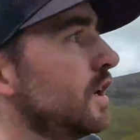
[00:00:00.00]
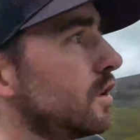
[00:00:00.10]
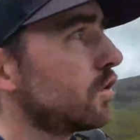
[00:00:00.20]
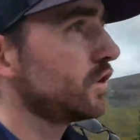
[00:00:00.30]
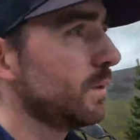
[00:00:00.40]

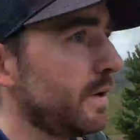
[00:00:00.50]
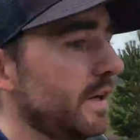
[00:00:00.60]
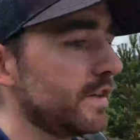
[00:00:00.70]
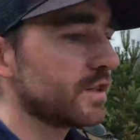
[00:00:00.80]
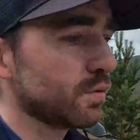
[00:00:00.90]
including the pay
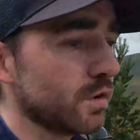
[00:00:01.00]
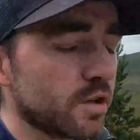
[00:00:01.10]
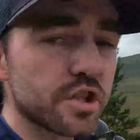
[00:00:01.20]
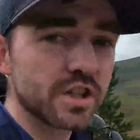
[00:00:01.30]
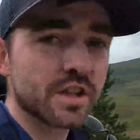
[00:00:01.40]
and display
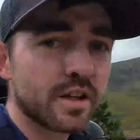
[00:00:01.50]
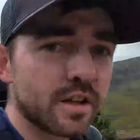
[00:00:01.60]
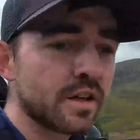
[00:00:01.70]
machine.